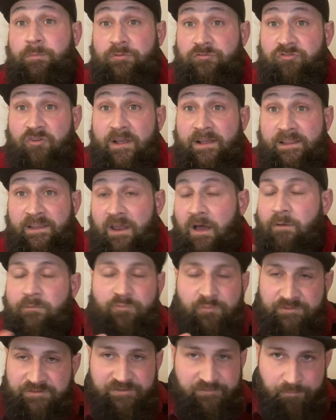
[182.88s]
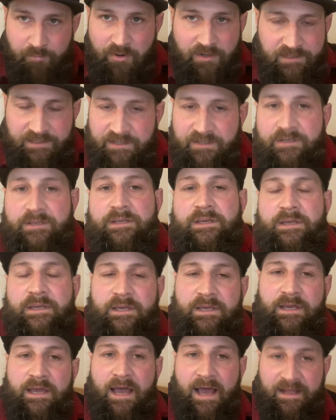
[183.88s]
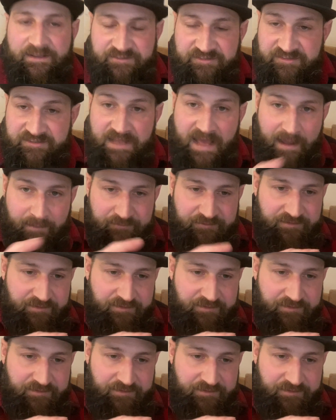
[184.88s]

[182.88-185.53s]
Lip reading: trailing arms, which is brilliant, had snapped.